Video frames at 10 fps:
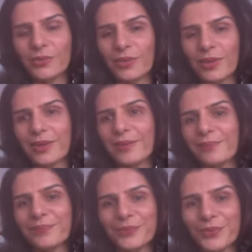So there
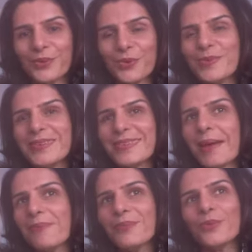could be
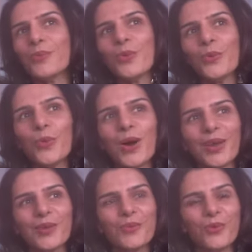some
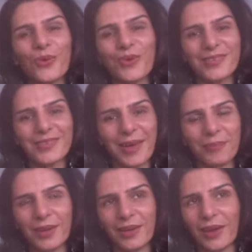work in progress
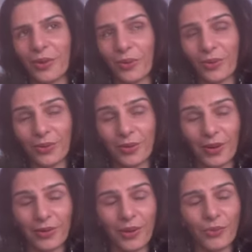happening
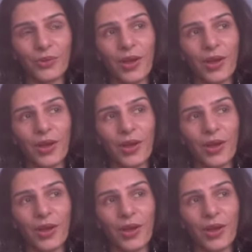around your